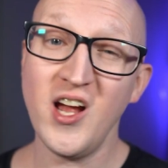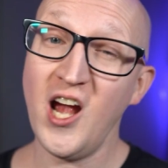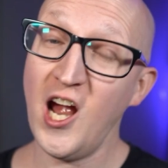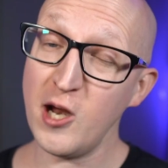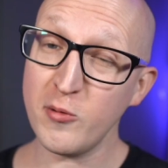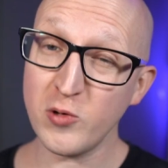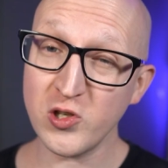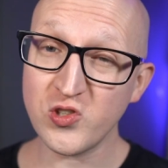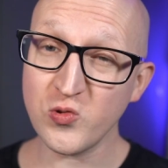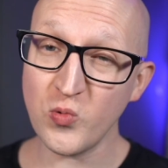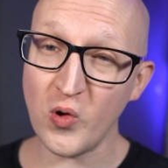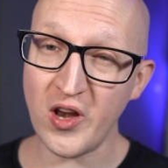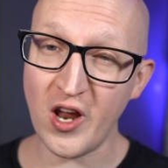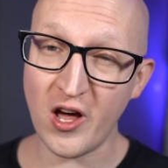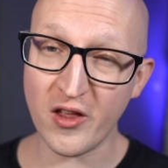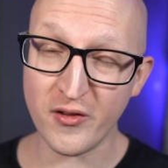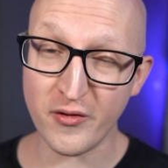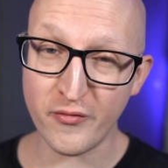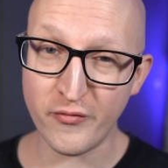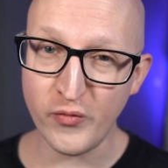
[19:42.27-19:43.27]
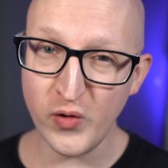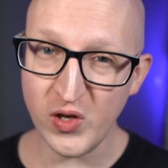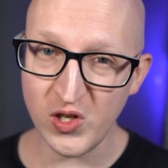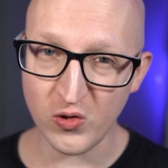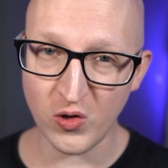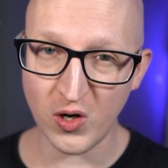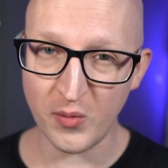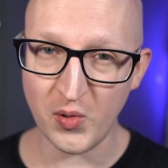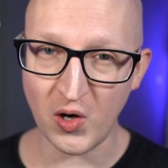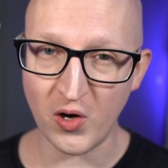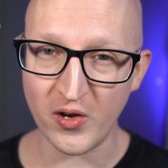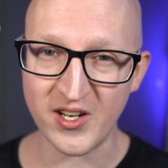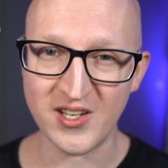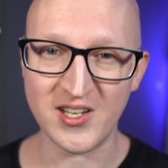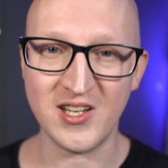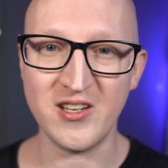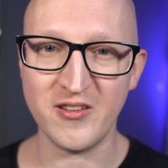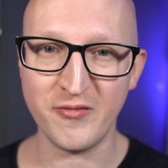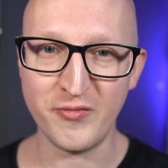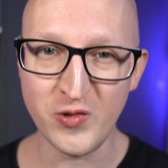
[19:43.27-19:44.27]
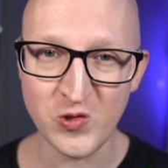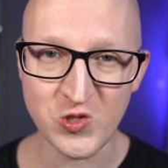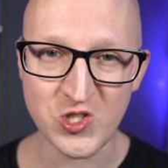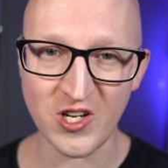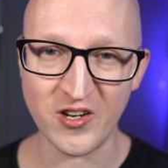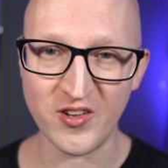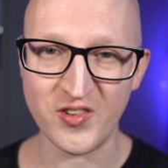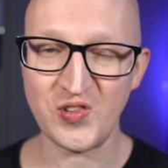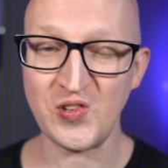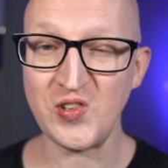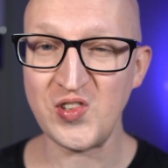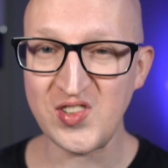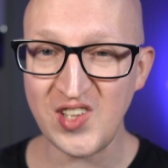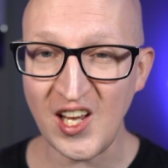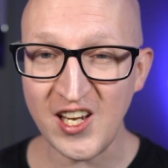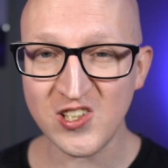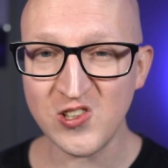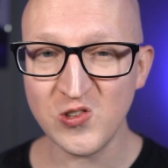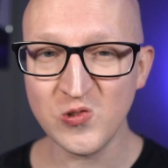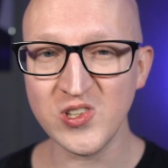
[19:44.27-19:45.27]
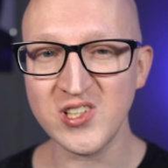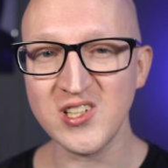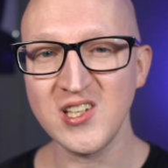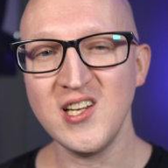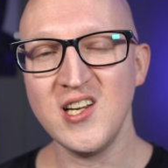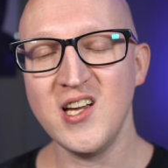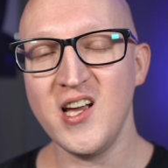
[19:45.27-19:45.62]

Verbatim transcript: I will do another video about it in the future, so stay tuned.